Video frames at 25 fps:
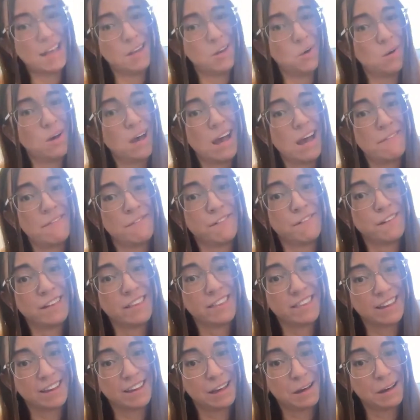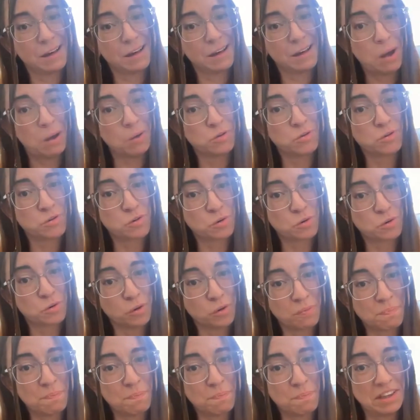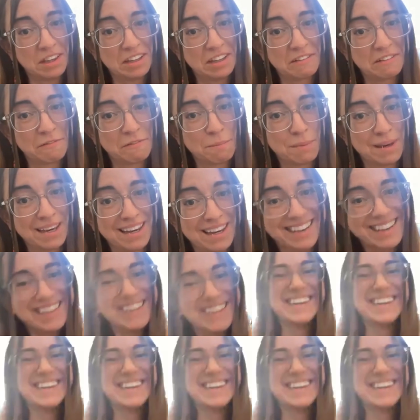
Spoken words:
know everything about truth, believe me.